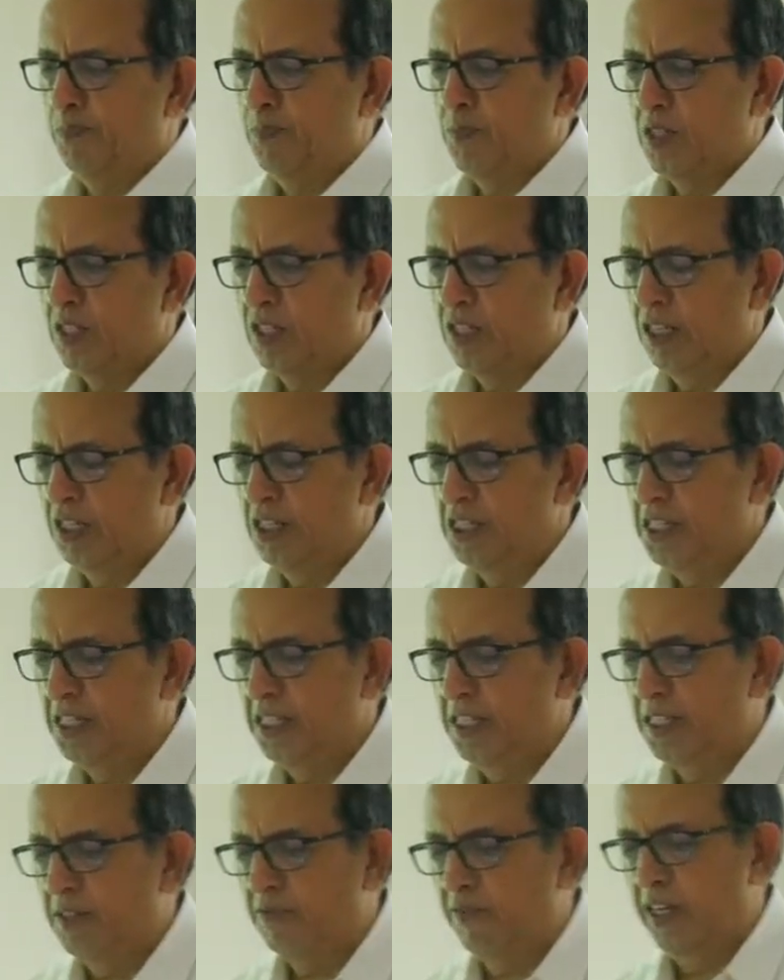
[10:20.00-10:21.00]

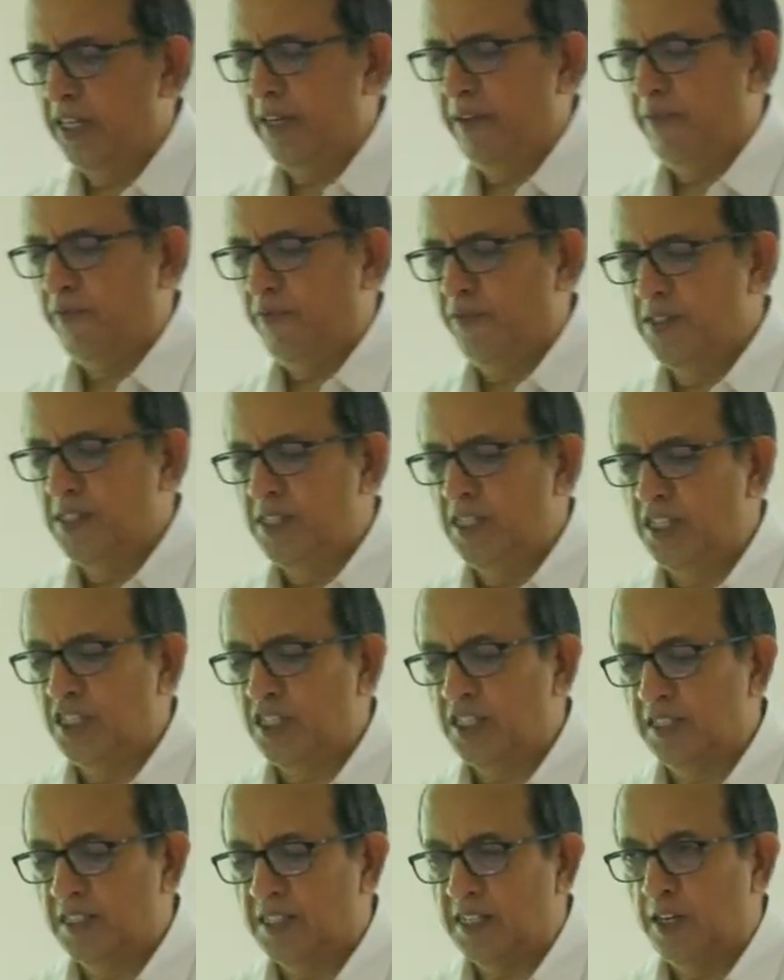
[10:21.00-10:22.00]
surgeries, why
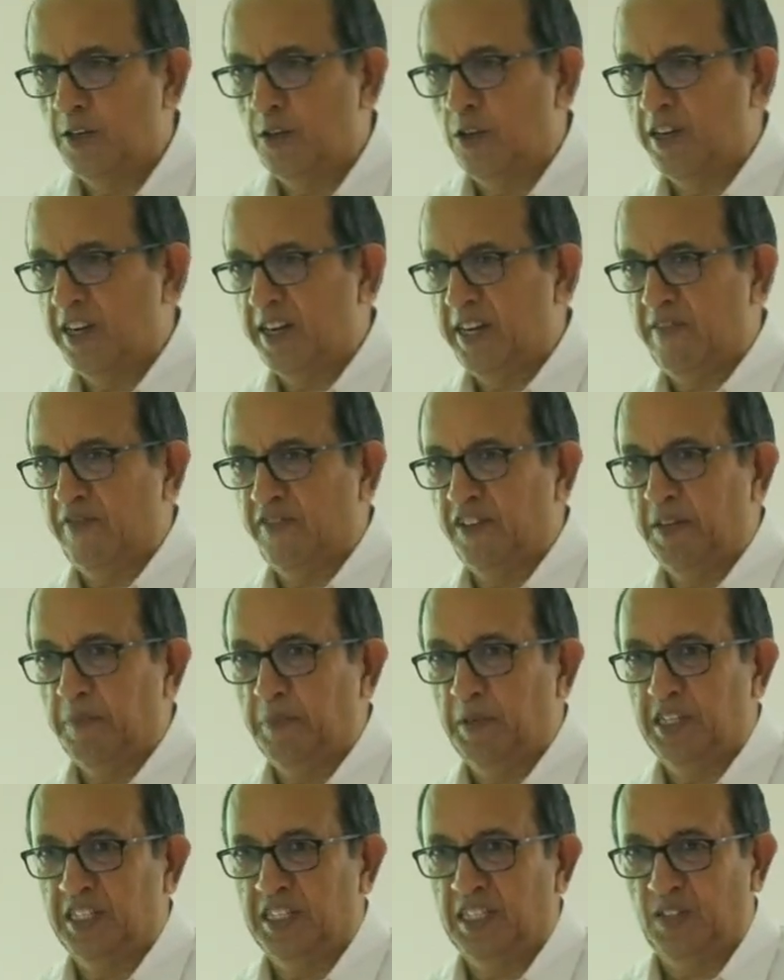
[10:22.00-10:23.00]
physicians are not referring
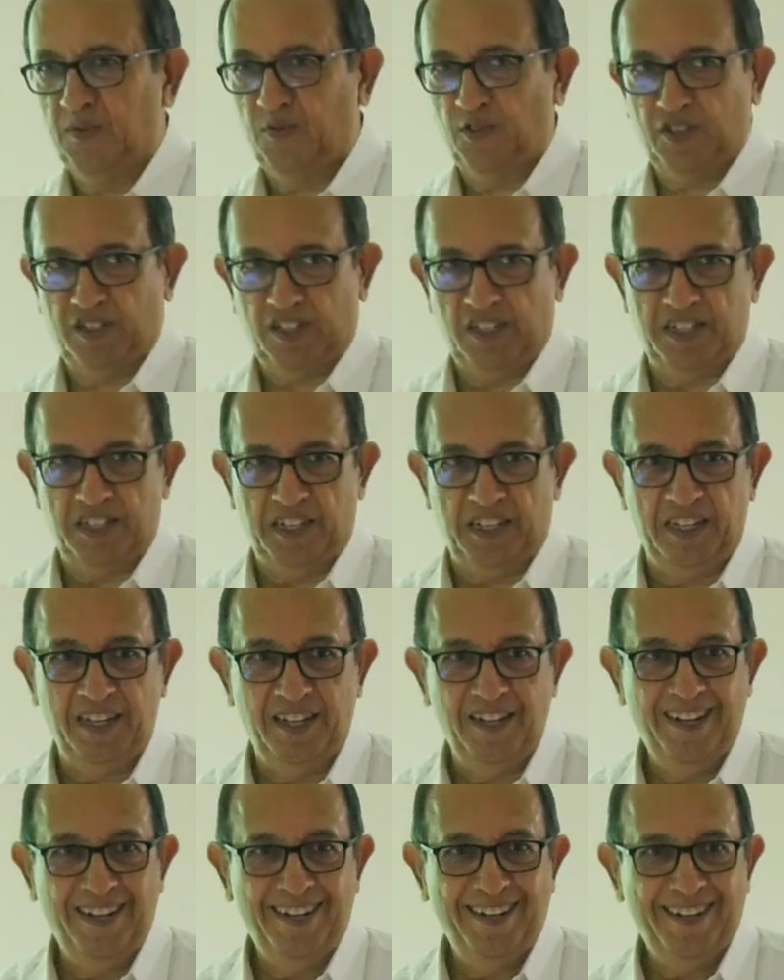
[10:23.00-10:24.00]
patients for surgery
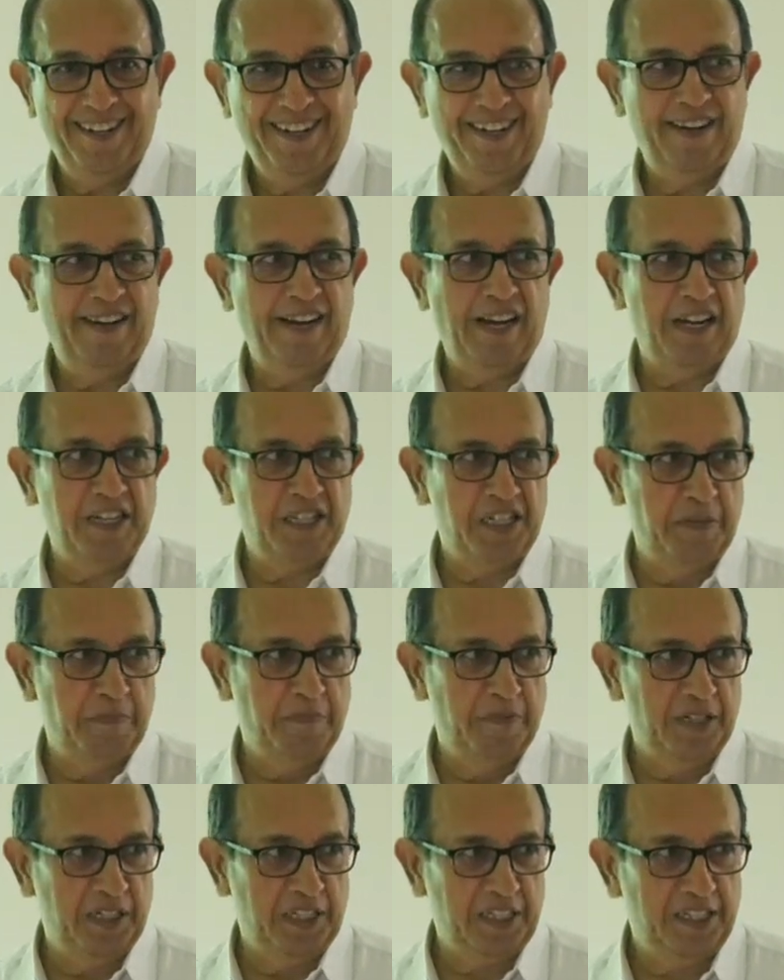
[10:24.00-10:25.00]
in large
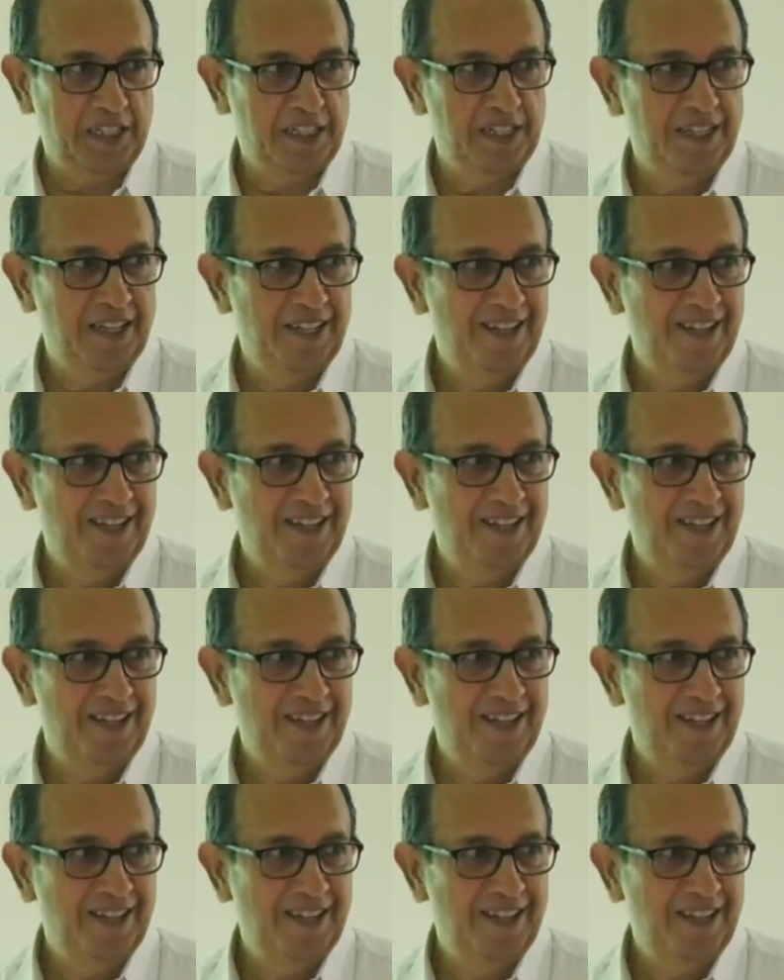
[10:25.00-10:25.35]
numbers?